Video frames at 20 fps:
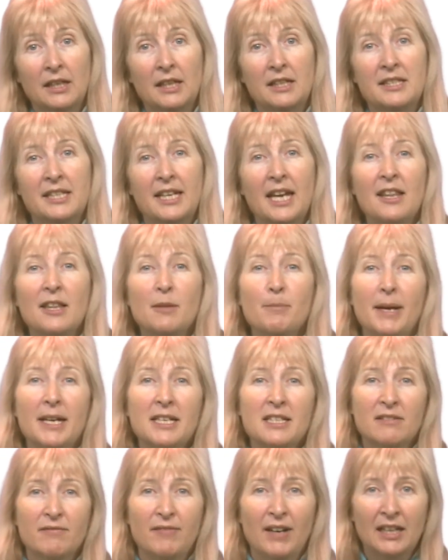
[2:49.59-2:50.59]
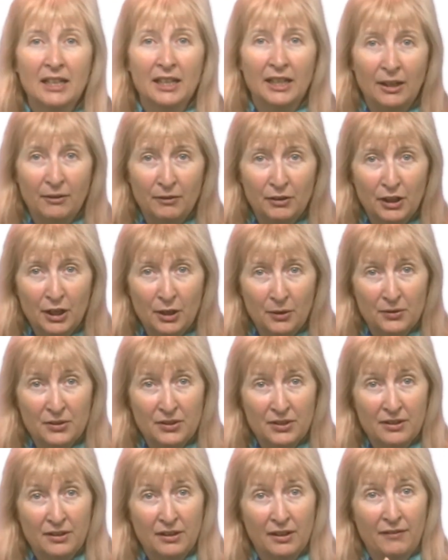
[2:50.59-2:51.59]
And to get the best value
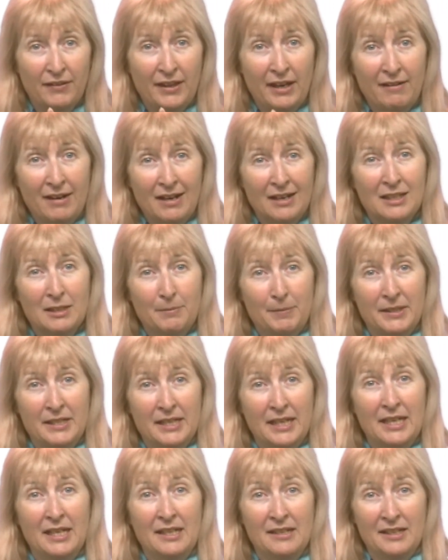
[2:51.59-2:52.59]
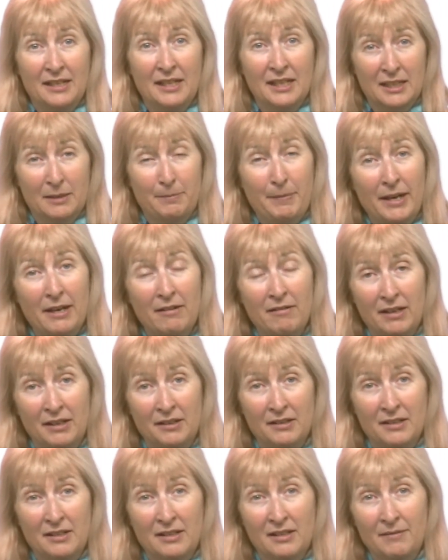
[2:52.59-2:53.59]
use of their expertise and
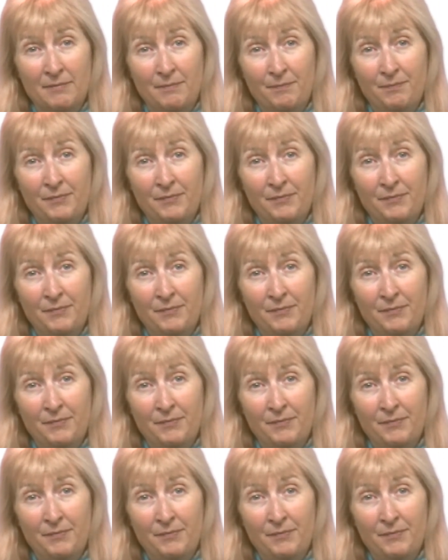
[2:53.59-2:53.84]
experience.